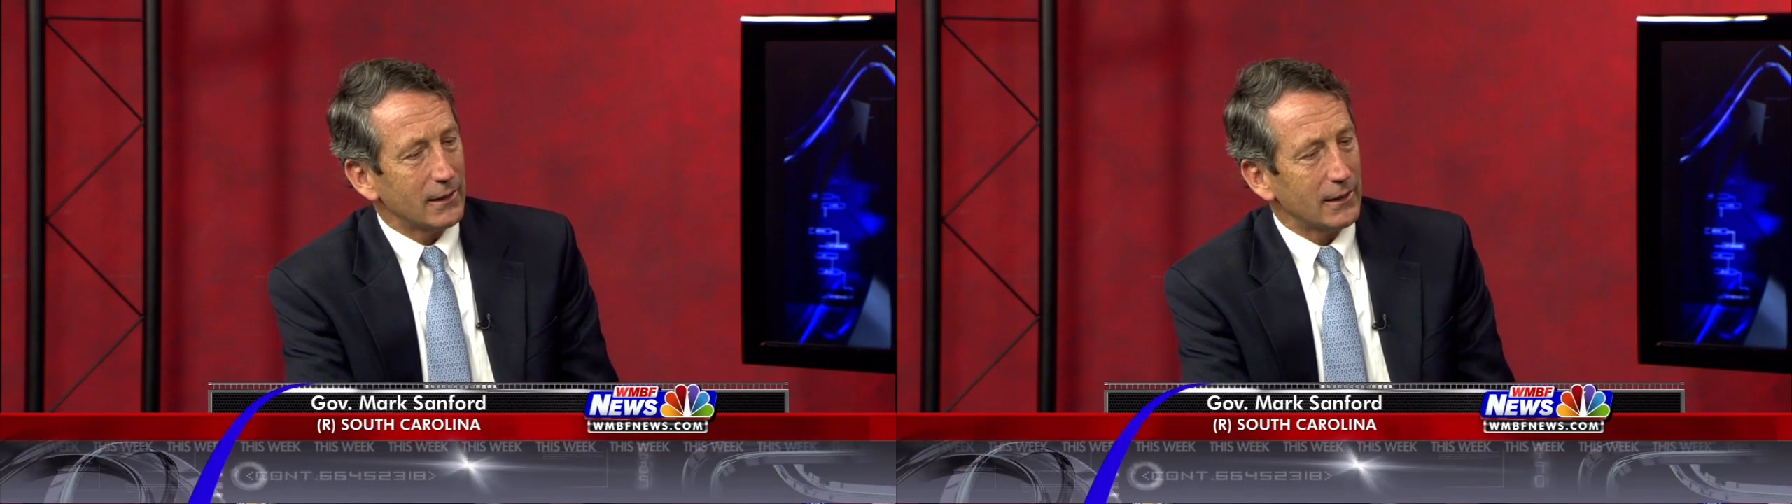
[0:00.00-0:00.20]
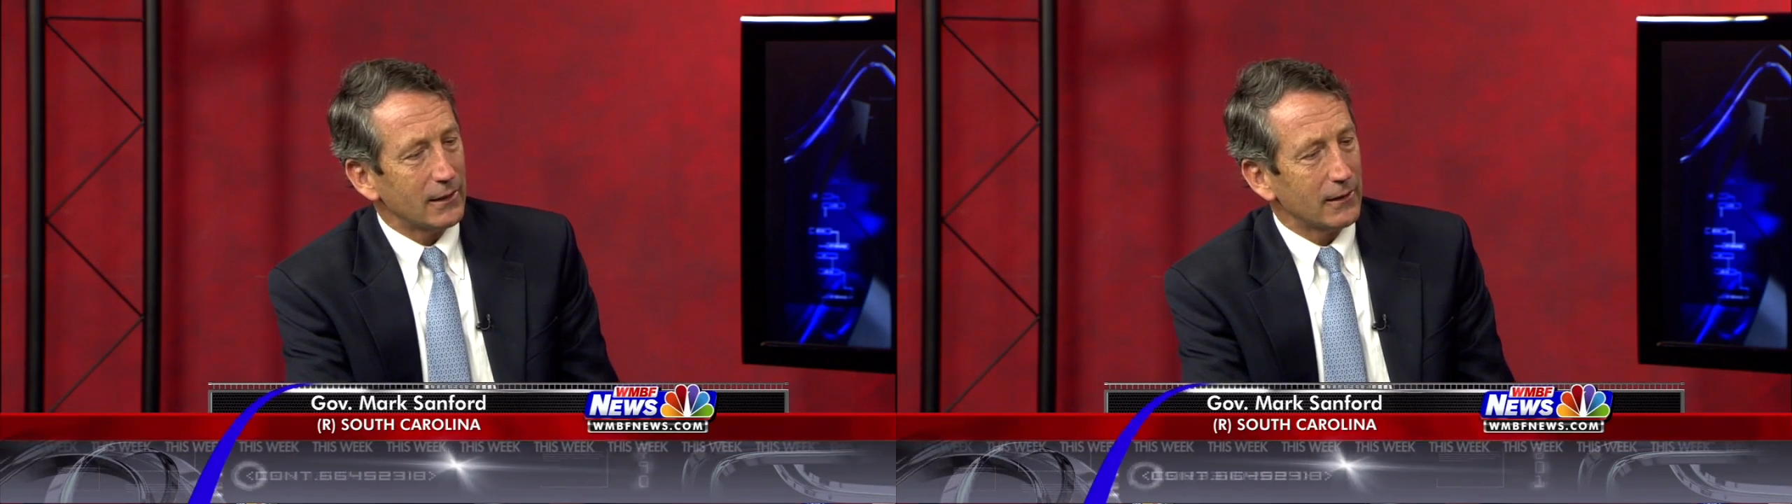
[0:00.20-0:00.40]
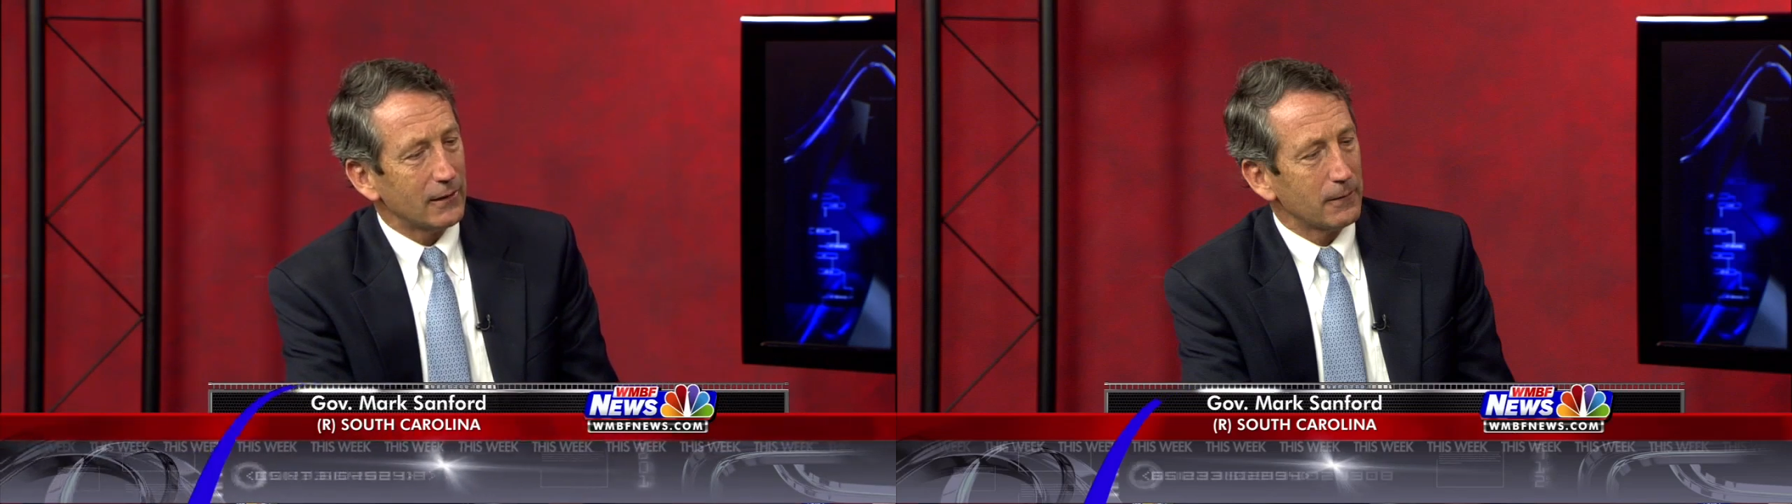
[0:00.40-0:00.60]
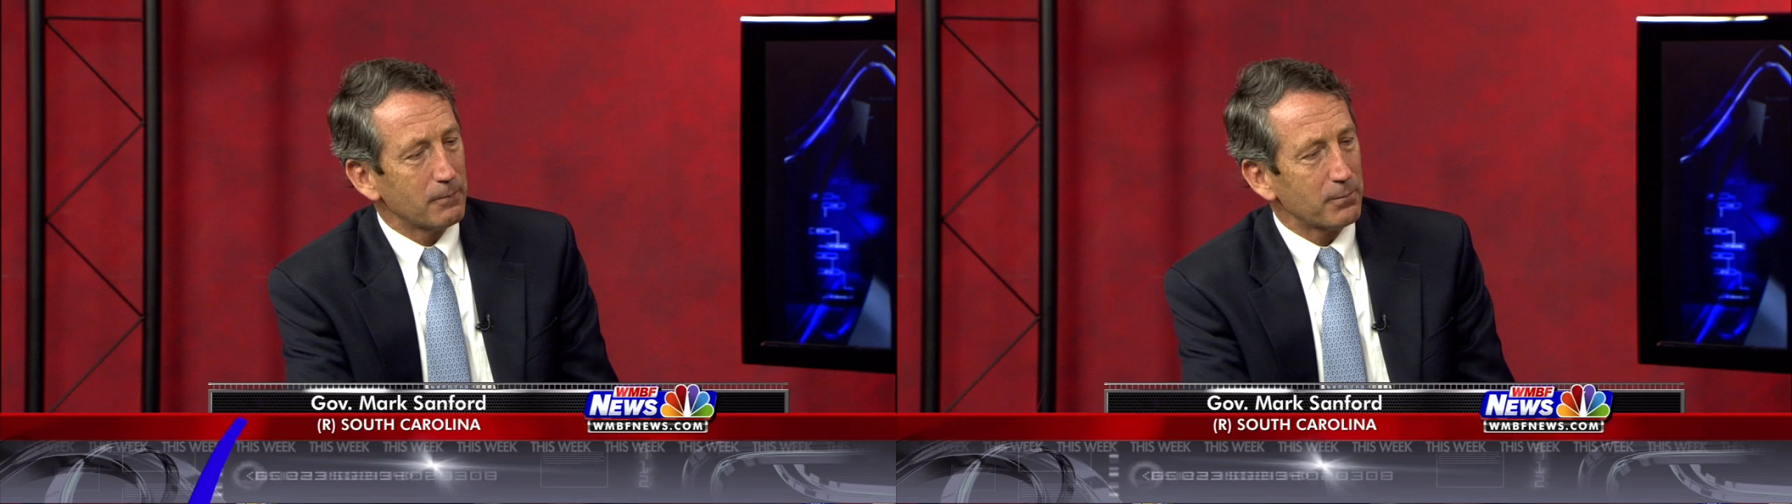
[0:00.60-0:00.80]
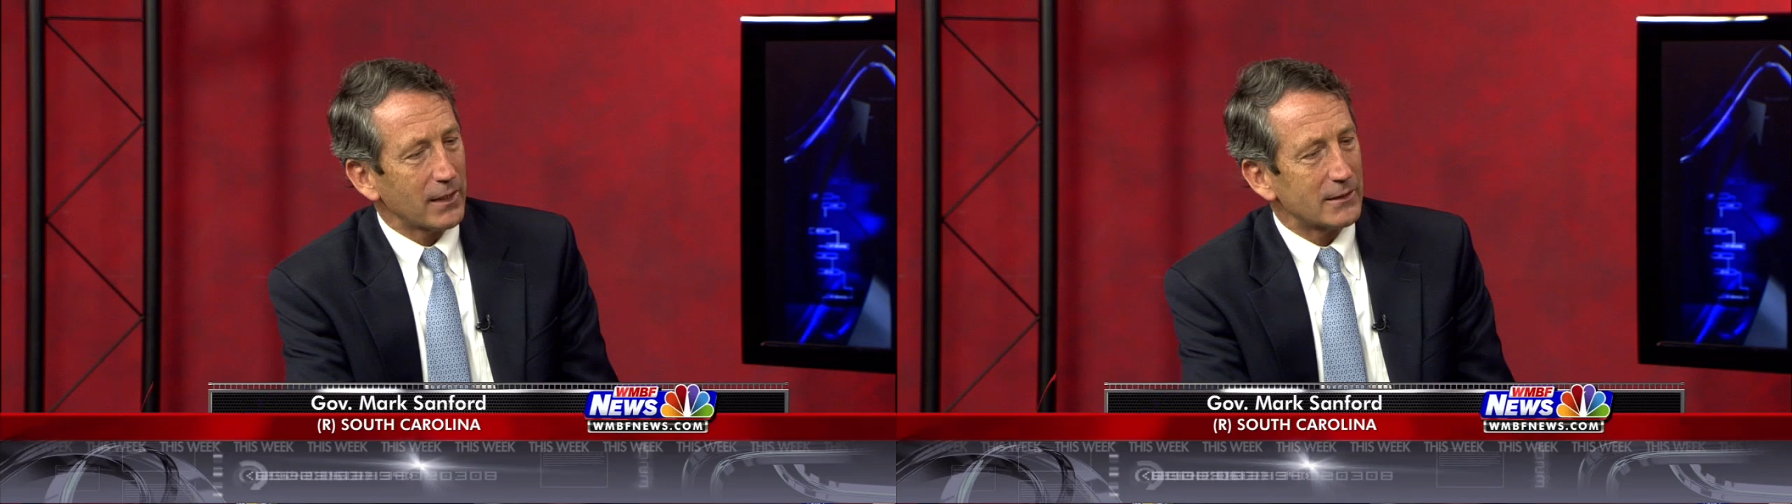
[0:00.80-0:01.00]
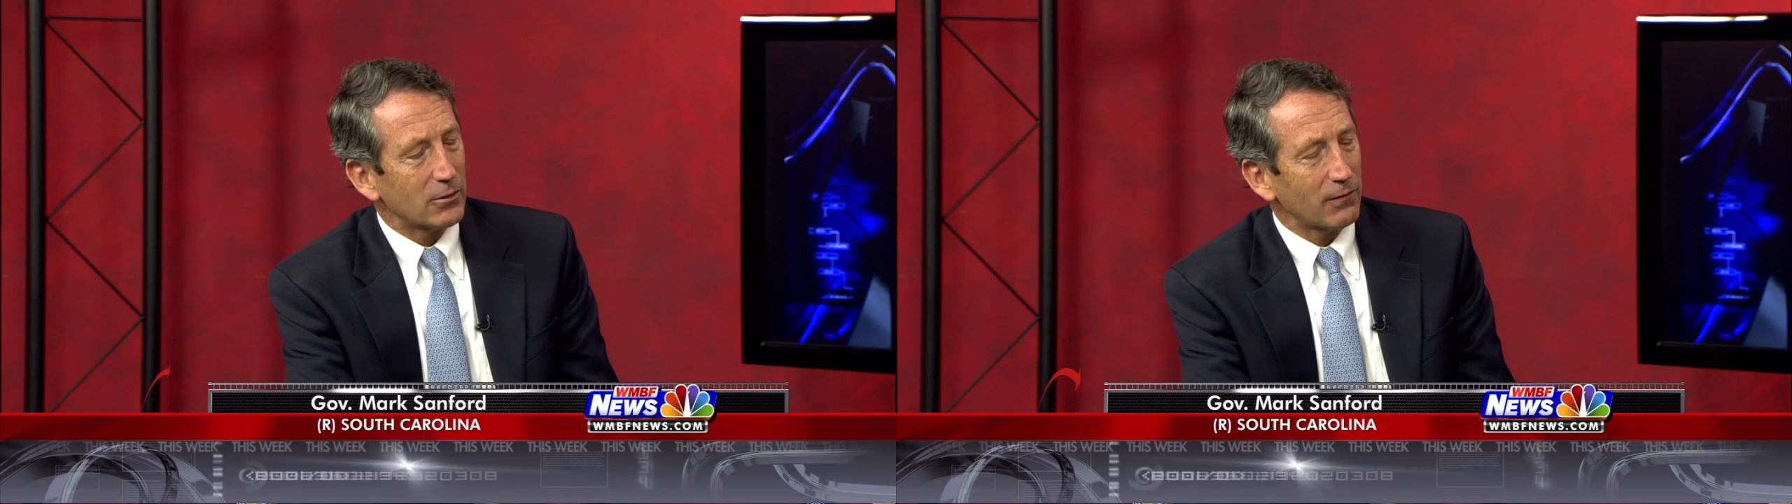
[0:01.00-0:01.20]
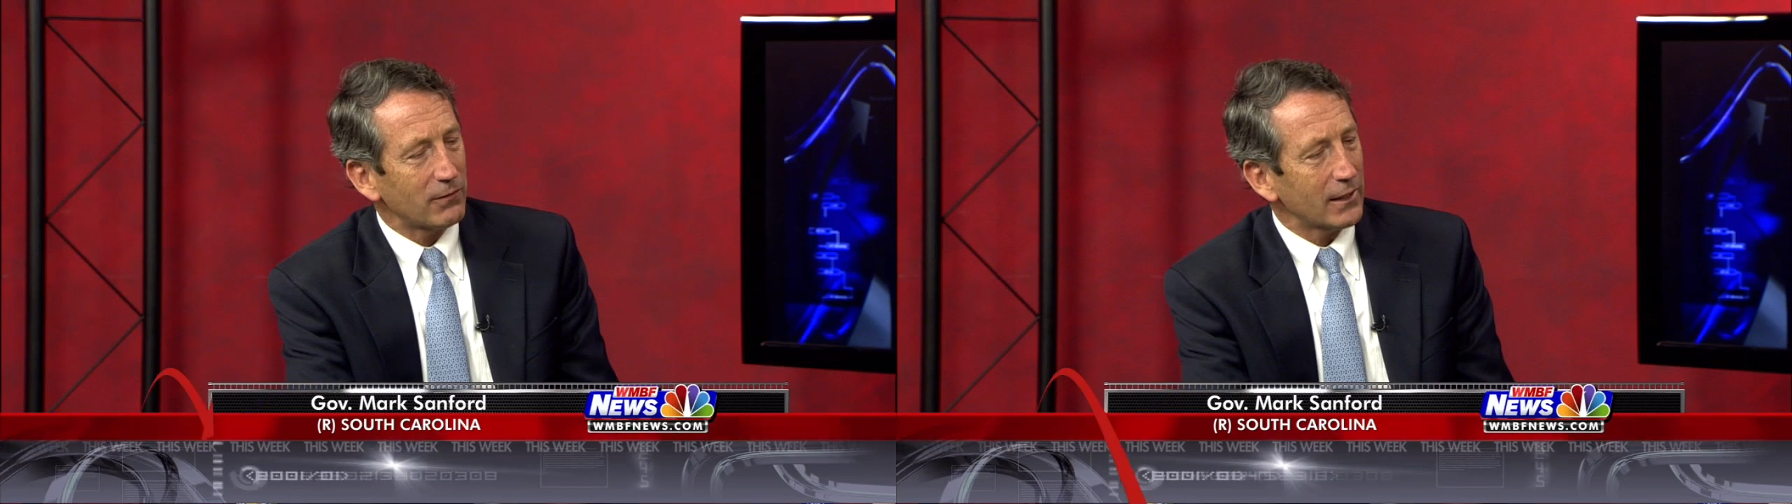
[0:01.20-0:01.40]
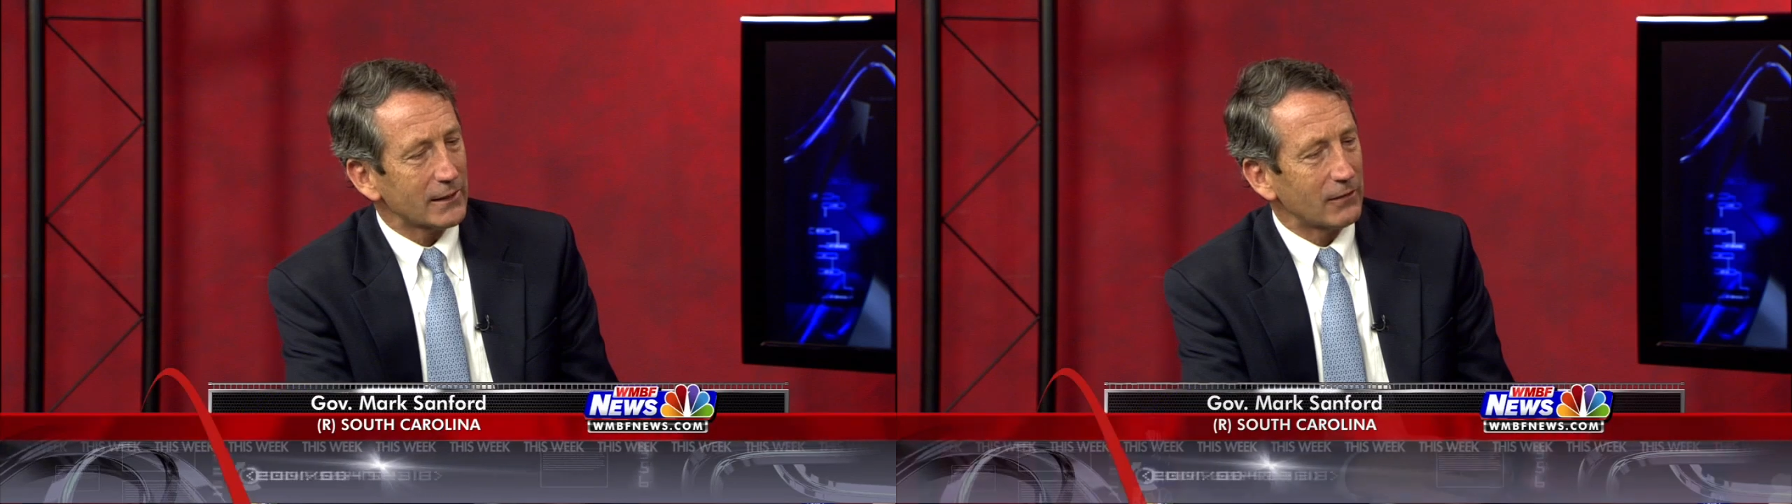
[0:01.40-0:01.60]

Um, and so I've not